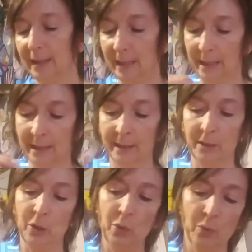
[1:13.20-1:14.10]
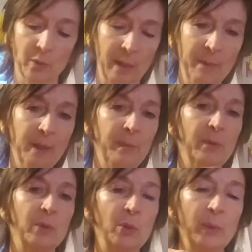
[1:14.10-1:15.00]
and I'm going to be
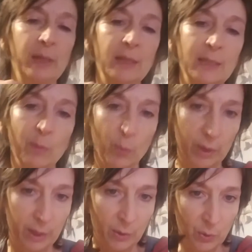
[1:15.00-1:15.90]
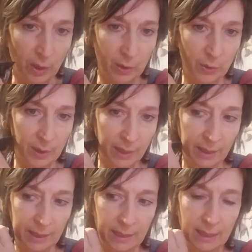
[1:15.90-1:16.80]
doing some written instructions on
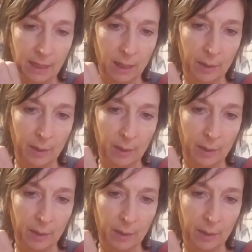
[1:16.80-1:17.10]
this,